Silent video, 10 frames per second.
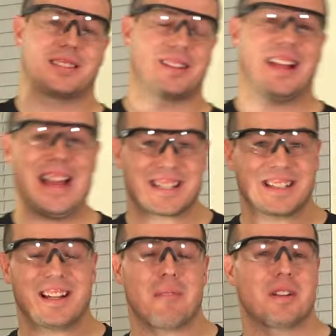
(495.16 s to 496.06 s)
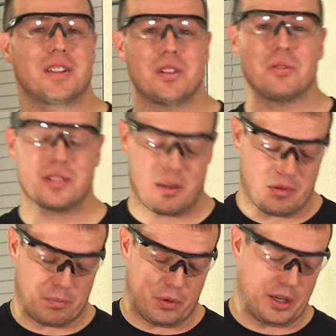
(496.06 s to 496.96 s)
The last thing that I'm gonna do is I'm
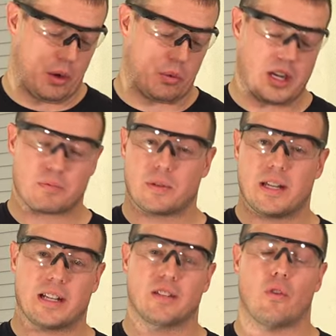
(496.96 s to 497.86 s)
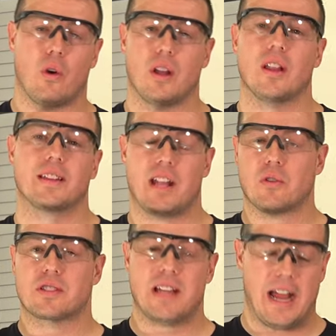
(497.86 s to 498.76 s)
gonna put a rust protective oil on the
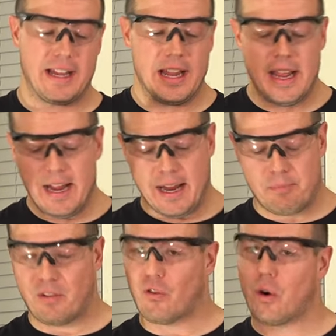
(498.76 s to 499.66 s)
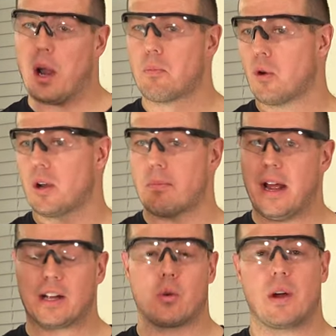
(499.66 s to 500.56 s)
outside before I put it
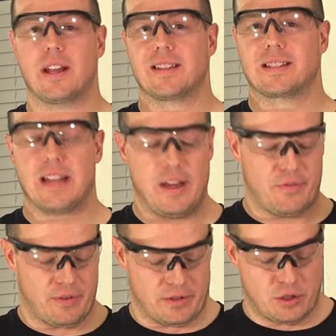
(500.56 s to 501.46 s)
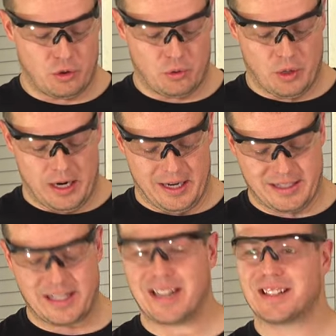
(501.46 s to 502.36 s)
back away in the safe to uh,
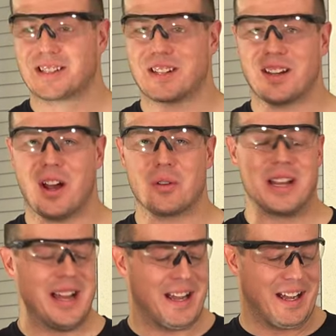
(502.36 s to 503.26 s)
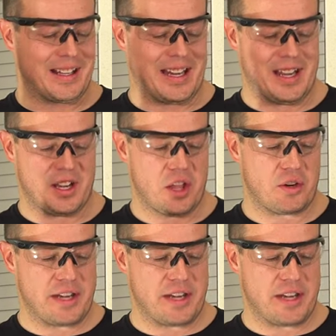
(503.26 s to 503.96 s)
take this gun out again another